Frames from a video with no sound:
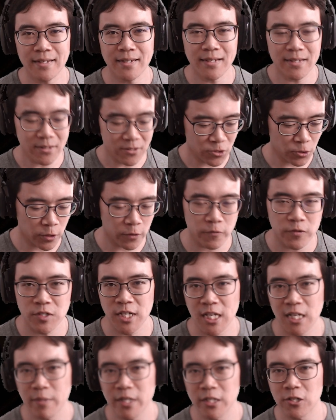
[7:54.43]
sort of
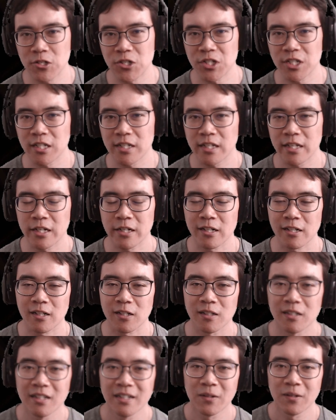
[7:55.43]
same energy
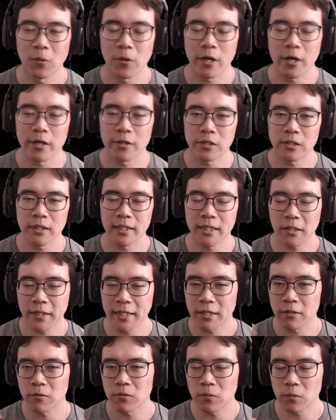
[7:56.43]
here, where they're like, okay,
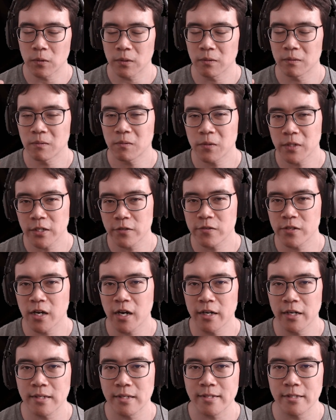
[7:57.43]
we'll give the
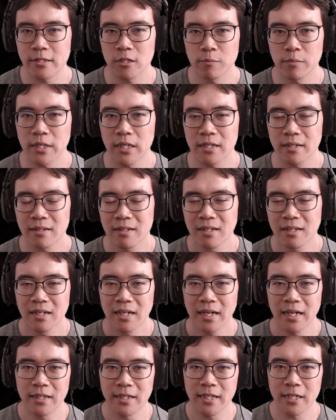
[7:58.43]
audience a little bit,
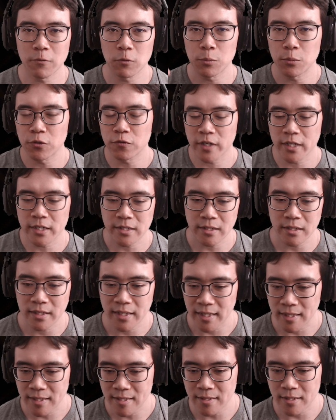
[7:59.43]
and then we'll move on to the
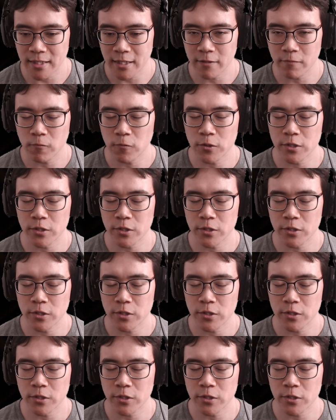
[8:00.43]
next thing.